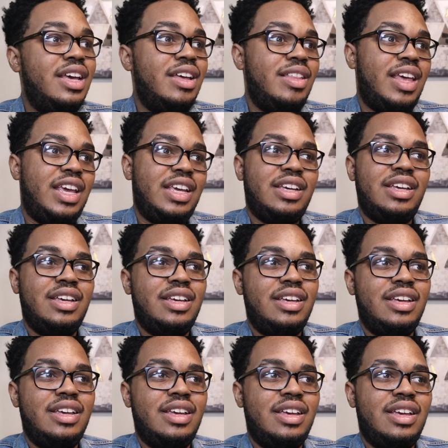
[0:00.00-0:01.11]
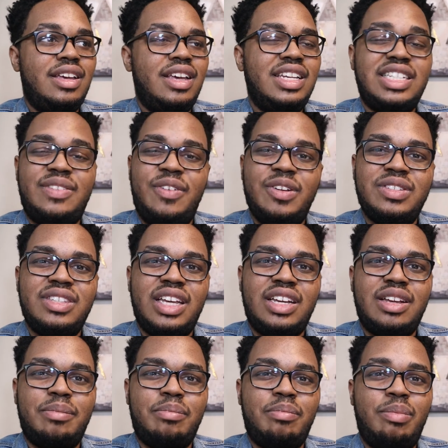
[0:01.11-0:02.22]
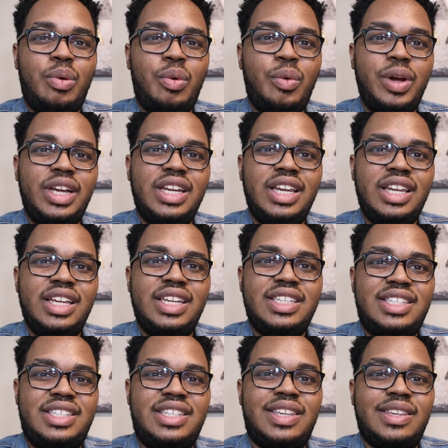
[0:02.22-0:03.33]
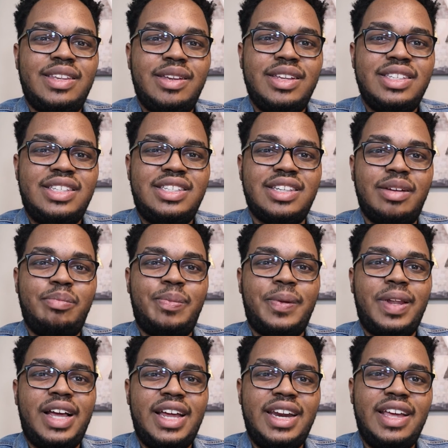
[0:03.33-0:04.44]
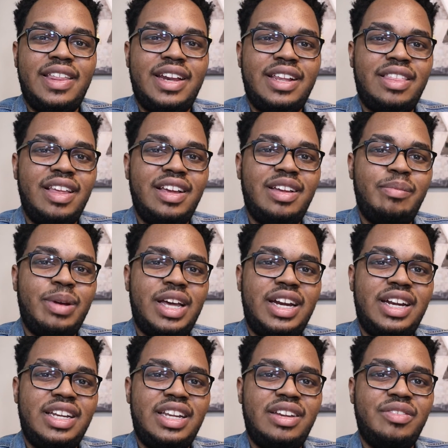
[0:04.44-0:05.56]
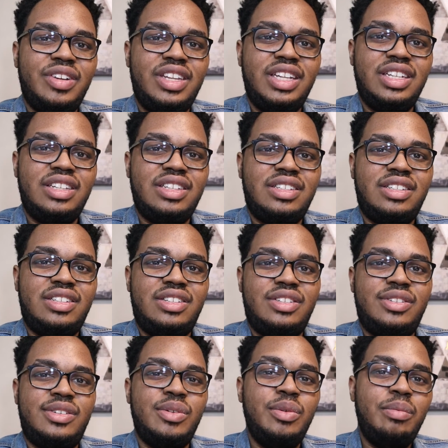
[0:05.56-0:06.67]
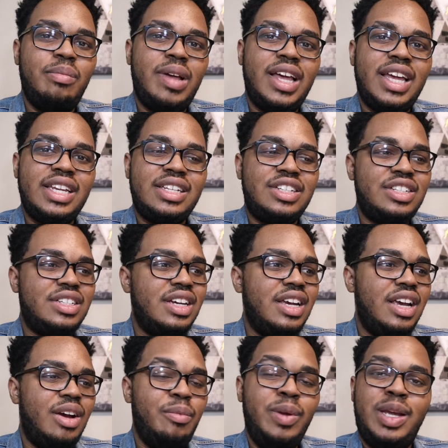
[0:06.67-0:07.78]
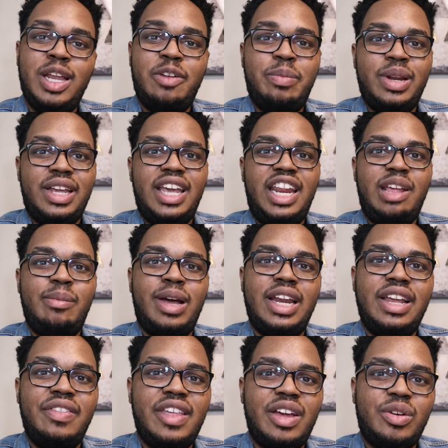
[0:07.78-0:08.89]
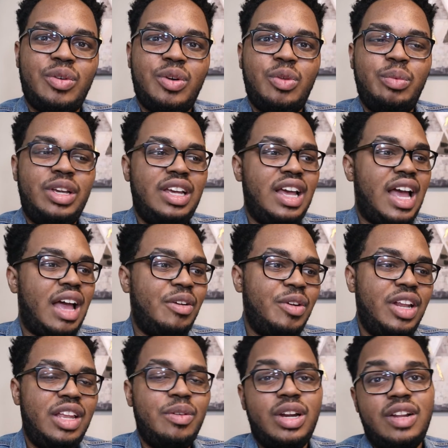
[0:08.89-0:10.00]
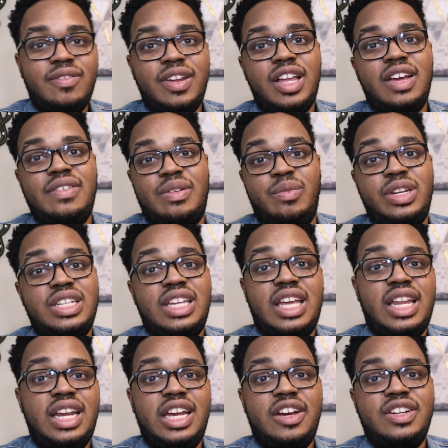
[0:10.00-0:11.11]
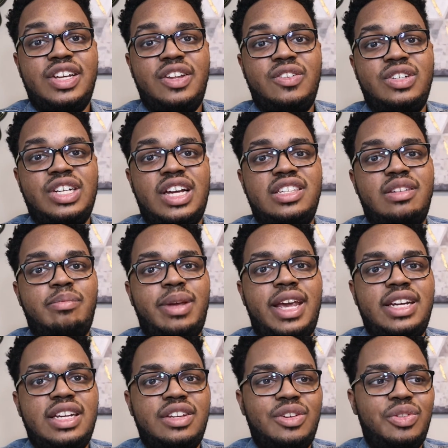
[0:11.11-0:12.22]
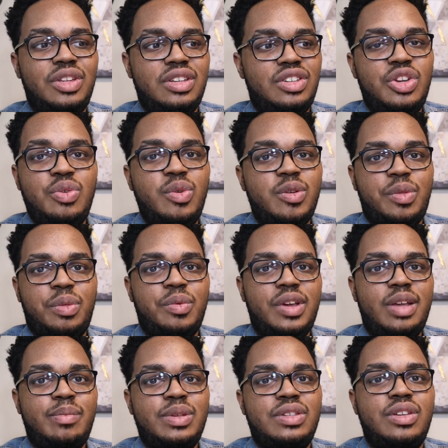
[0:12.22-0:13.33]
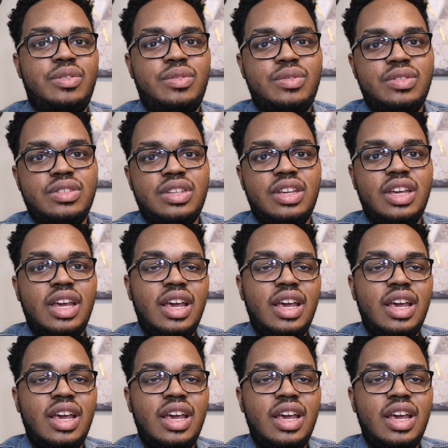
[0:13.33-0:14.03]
Like, it just feels like a pointless subplot now that I think about it. It didn't really do much. We could have put anybody in that role. I really would have loved if we just got Aaron Taylor Johnson back to do the 2 or 3 episodes